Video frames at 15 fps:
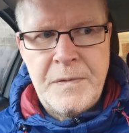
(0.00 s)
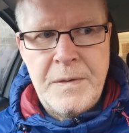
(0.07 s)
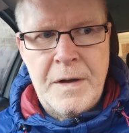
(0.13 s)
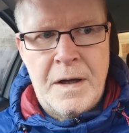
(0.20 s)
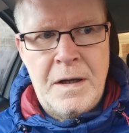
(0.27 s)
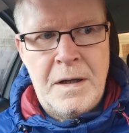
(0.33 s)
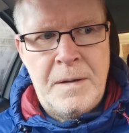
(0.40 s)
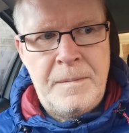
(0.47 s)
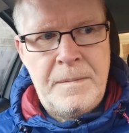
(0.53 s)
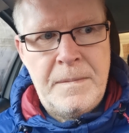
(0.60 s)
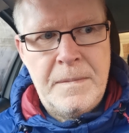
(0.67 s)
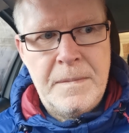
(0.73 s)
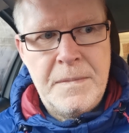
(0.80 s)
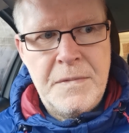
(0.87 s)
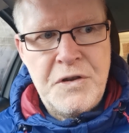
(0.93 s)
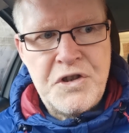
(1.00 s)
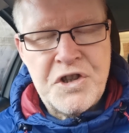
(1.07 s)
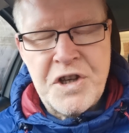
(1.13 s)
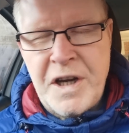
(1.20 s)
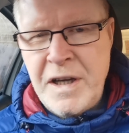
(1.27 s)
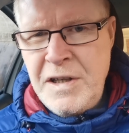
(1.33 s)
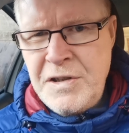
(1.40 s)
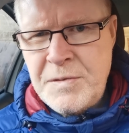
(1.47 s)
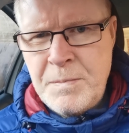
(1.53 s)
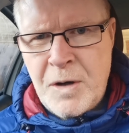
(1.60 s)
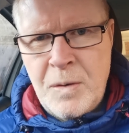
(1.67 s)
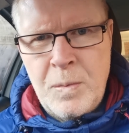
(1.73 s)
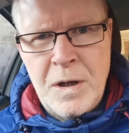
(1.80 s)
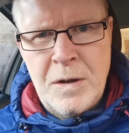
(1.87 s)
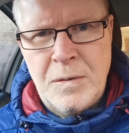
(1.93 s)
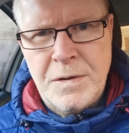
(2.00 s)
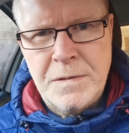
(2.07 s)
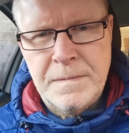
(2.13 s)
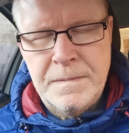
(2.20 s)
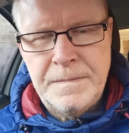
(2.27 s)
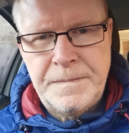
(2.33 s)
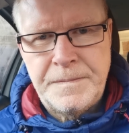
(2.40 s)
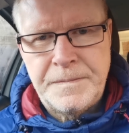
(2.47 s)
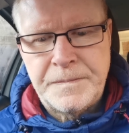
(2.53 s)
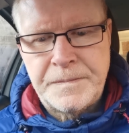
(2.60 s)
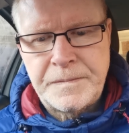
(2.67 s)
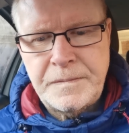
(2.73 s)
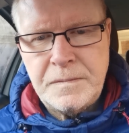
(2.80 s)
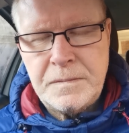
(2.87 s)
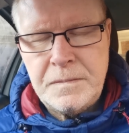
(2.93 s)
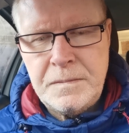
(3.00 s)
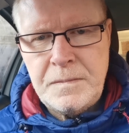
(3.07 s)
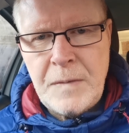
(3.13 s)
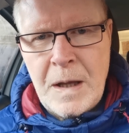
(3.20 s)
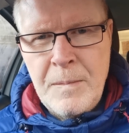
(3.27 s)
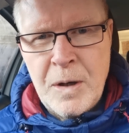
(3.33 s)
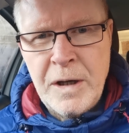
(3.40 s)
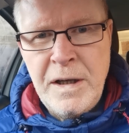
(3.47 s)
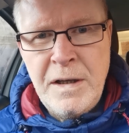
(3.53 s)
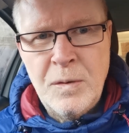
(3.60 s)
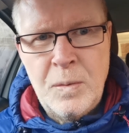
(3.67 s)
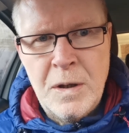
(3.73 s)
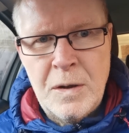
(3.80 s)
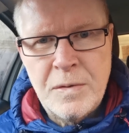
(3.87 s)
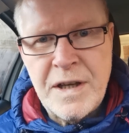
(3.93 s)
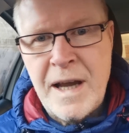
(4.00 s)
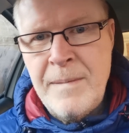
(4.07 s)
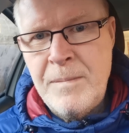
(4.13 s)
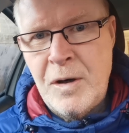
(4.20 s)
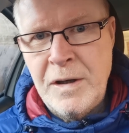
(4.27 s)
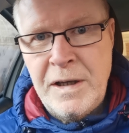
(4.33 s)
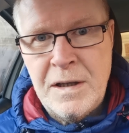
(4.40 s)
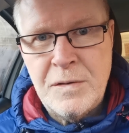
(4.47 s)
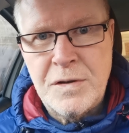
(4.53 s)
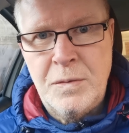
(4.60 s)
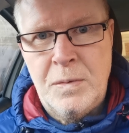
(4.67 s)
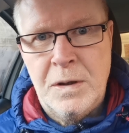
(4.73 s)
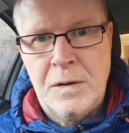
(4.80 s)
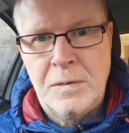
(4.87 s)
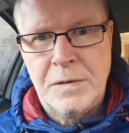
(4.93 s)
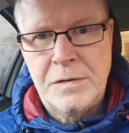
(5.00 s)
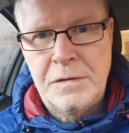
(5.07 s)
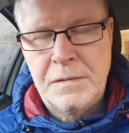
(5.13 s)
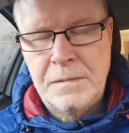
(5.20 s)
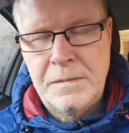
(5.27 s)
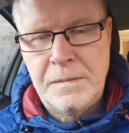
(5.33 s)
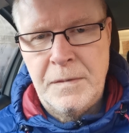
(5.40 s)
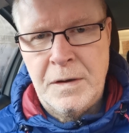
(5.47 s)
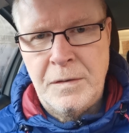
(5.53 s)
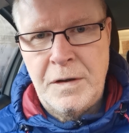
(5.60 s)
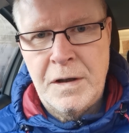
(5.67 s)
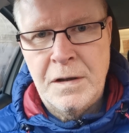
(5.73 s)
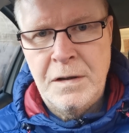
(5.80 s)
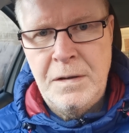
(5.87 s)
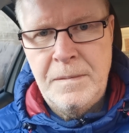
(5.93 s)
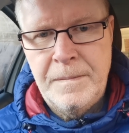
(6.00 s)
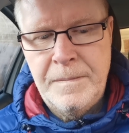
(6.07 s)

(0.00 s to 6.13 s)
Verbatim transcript: um, change my world, my inner world and my outer world. Okay.